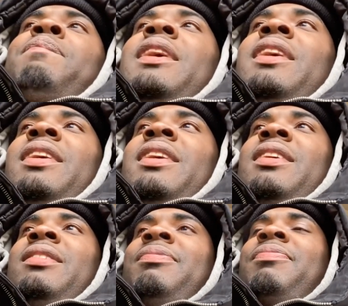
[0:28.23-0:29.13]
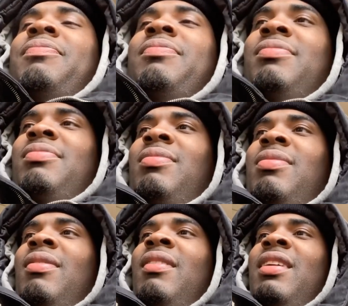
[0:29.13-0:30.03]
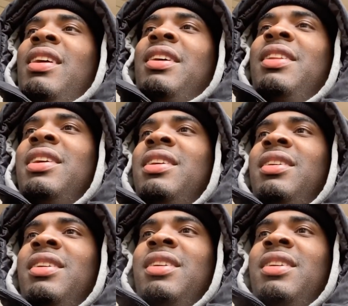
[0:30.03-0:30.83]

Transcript: And nigga.